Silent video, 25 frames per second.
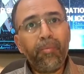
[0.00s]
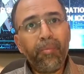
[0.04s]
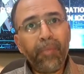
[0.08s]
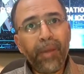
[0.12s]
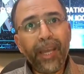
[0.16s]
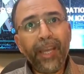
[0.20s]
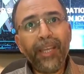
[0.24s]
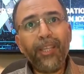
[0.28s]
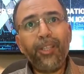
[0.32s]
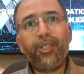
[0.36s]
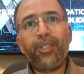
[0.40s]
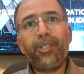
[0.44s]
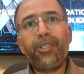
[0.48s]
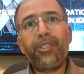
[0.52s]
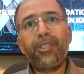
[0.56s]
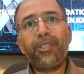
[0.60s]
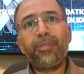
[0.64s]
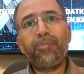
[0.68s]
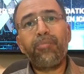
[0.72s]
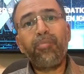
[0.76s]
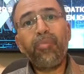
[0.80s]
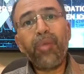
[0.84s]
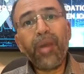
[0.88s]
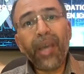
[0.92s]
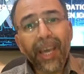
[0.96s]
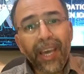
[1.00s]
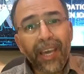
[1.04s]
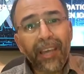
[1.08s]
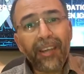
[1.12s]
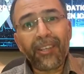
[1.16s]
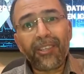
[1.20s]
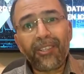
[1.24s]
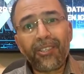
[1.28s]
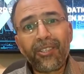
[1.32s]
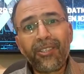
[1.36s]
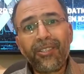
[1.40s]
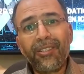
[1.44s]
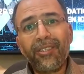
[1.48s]
patient's
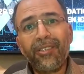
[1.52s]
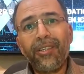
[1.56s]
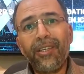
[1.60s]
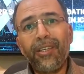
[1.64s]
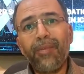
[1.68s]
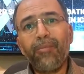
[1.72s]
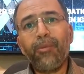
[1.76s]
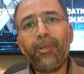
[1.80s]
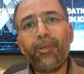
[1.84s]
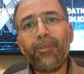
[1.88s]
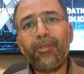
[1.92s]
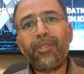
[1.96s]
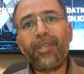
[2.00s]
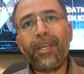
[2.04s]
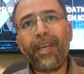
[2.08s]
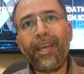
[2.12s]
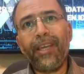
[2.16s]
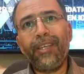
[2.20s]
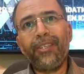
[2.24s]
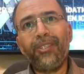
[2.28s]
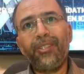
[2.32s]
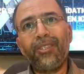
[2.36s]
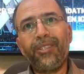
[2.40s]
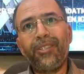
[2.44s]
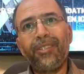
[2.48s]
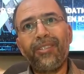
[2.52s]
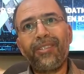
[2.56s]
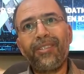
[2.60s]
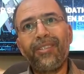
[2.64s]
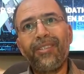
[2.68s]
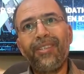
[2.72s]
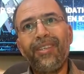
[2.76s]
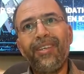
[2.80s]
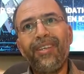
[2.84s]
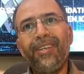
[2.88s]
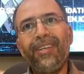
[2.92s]
parents in most cases